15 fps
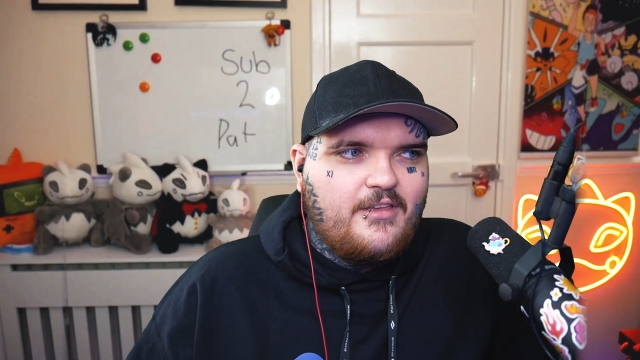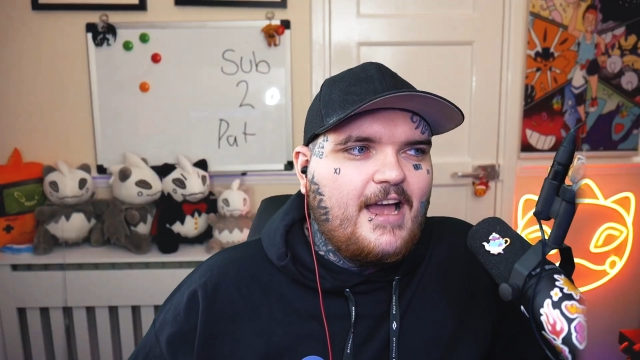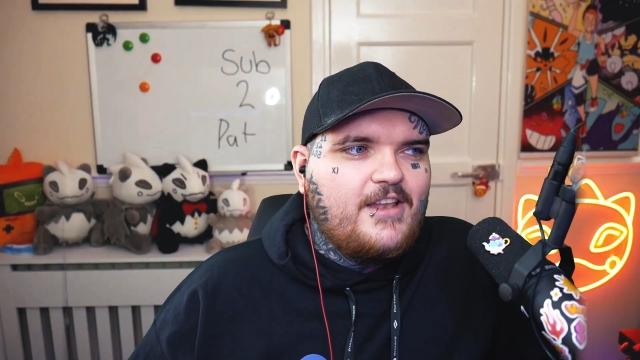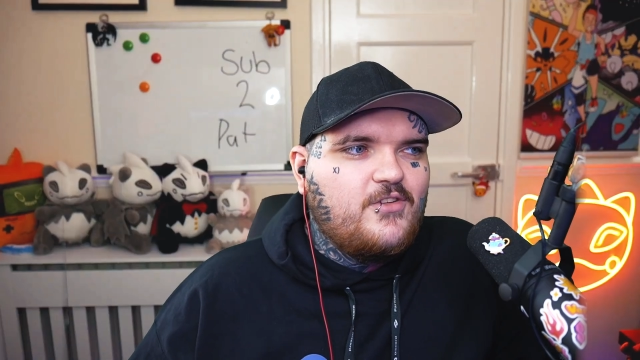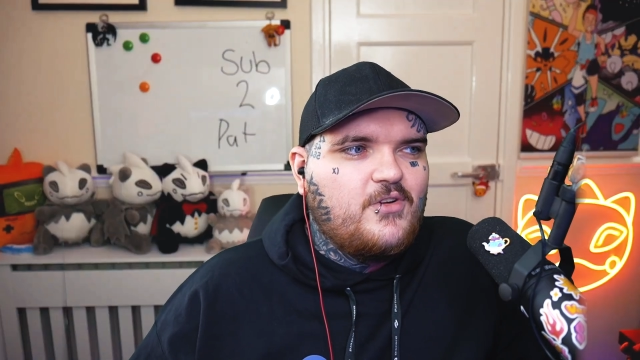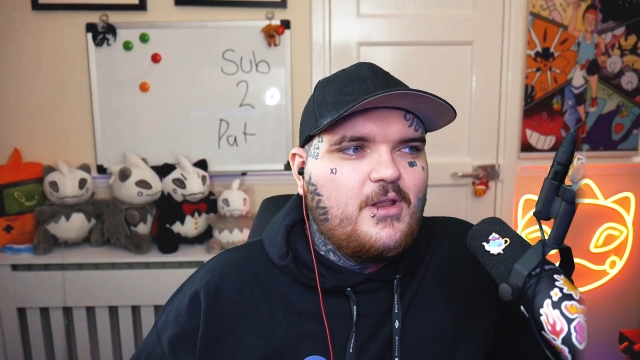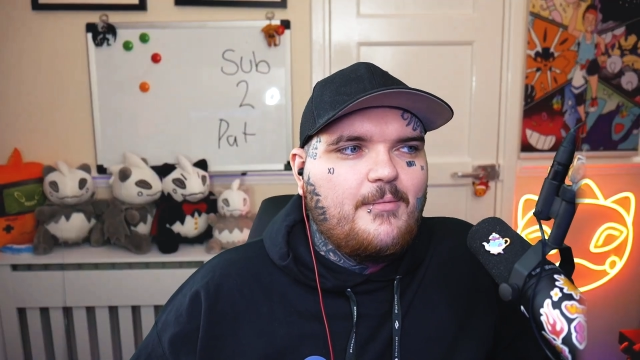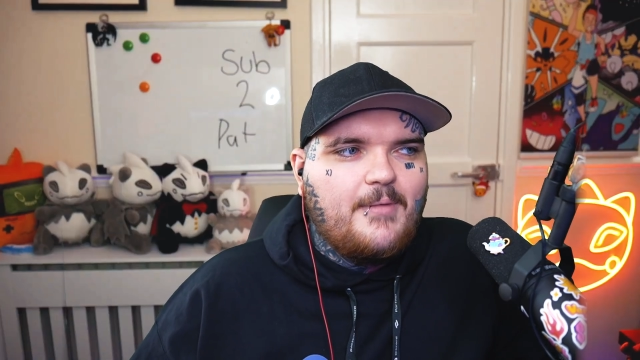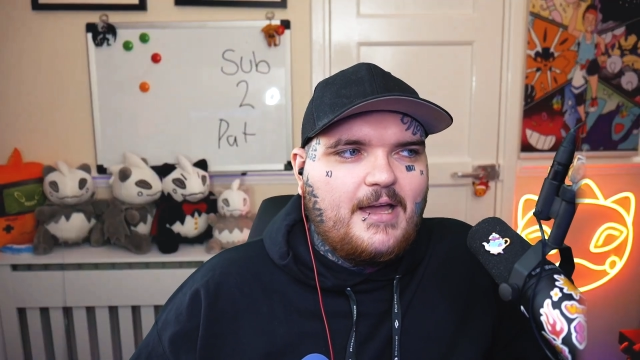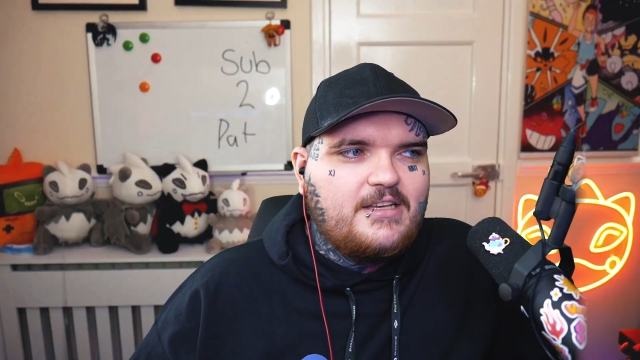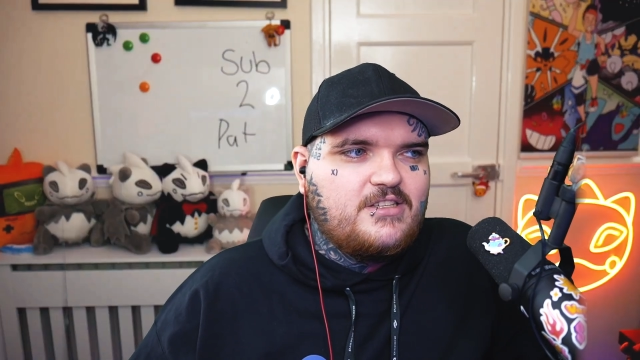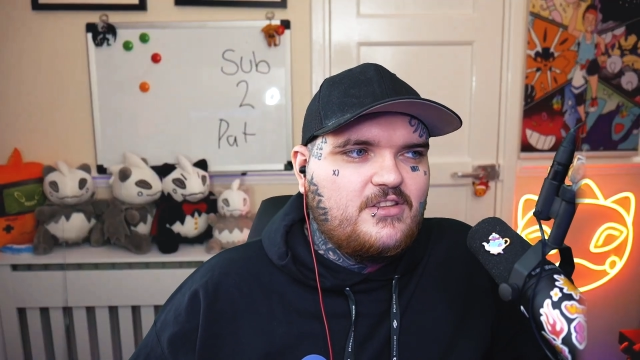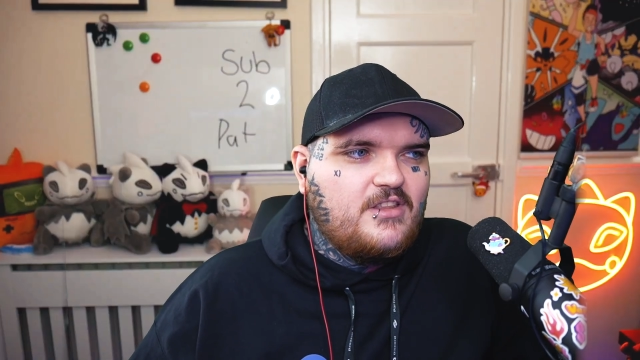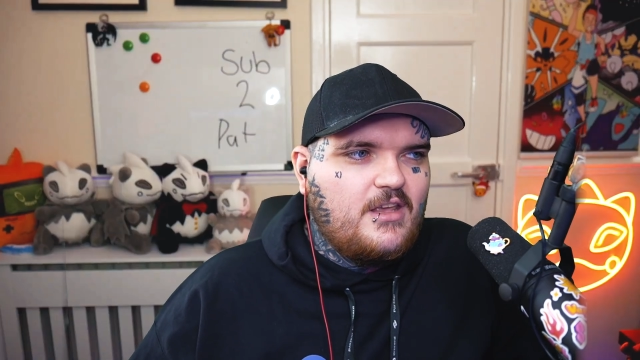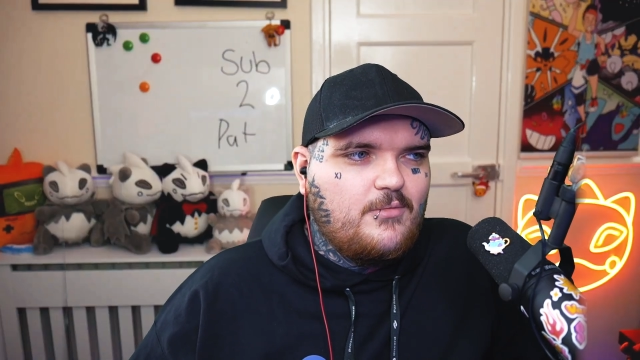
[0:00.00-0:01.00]
I don't
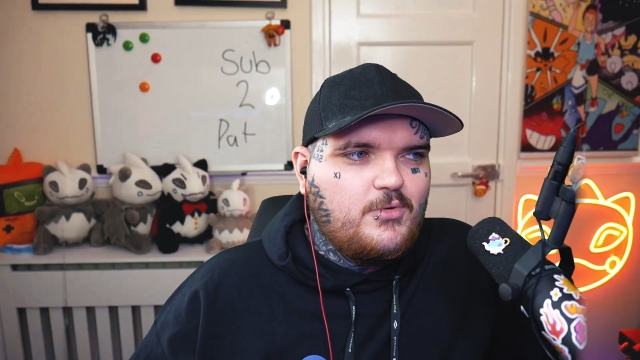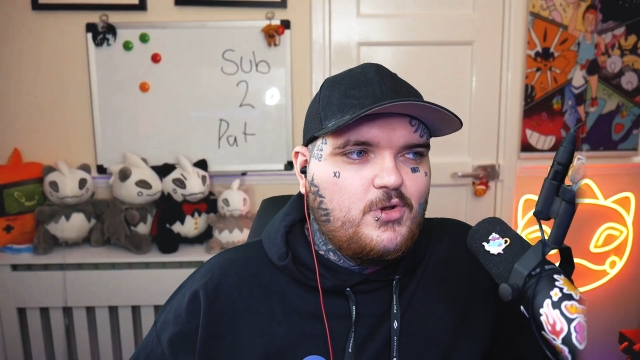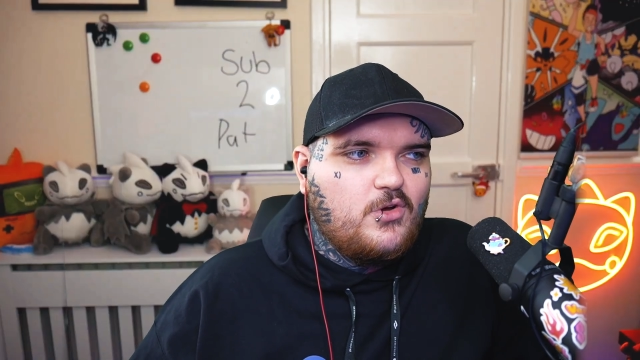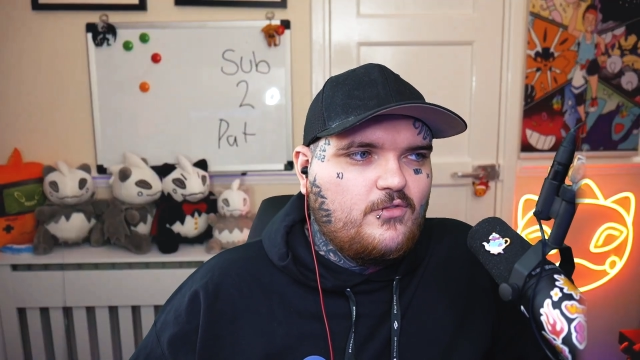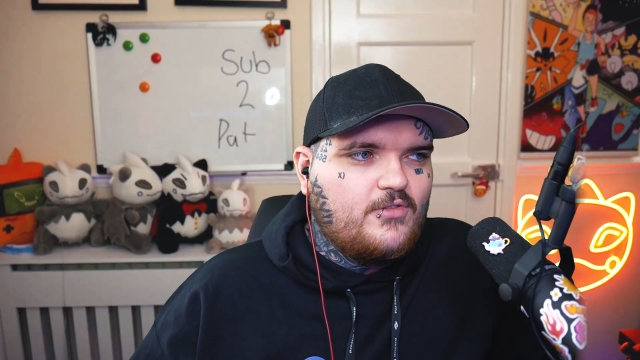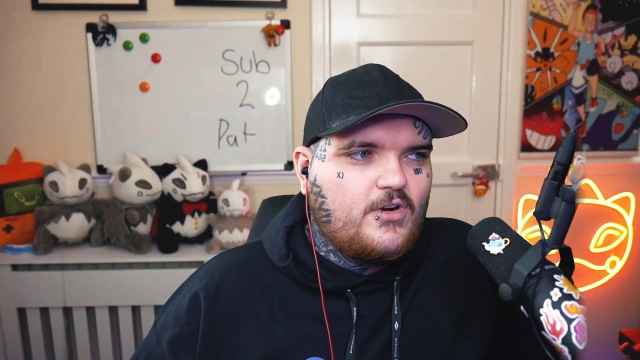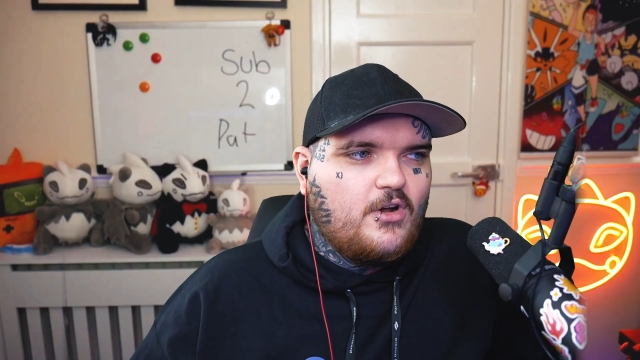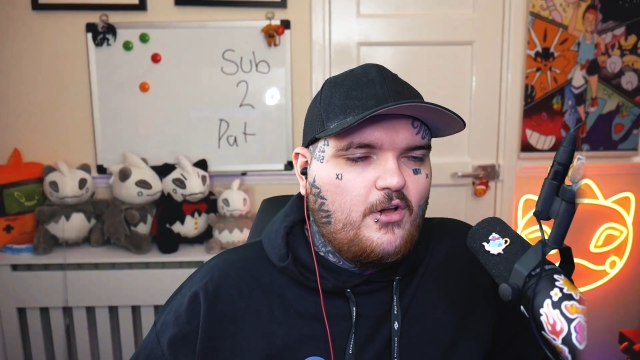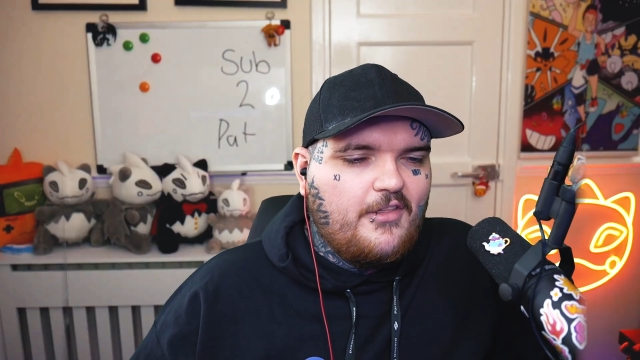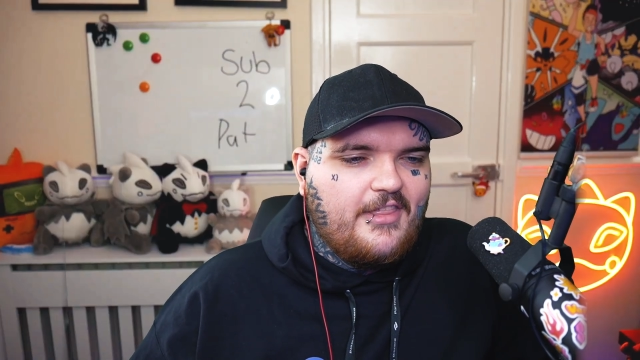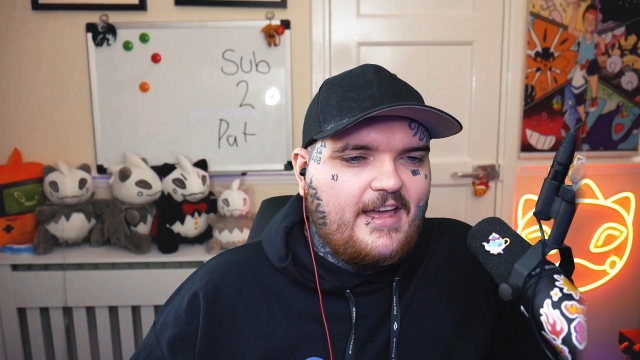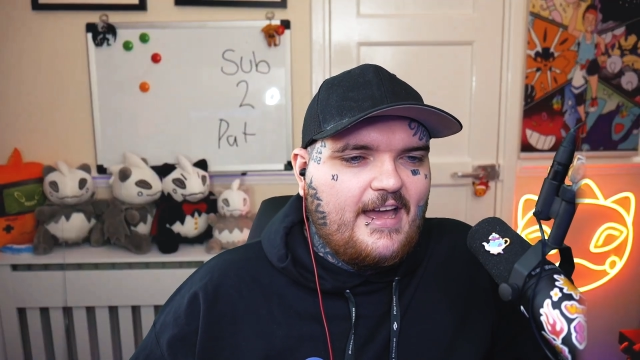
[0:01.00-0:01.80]
imagine they would overhaul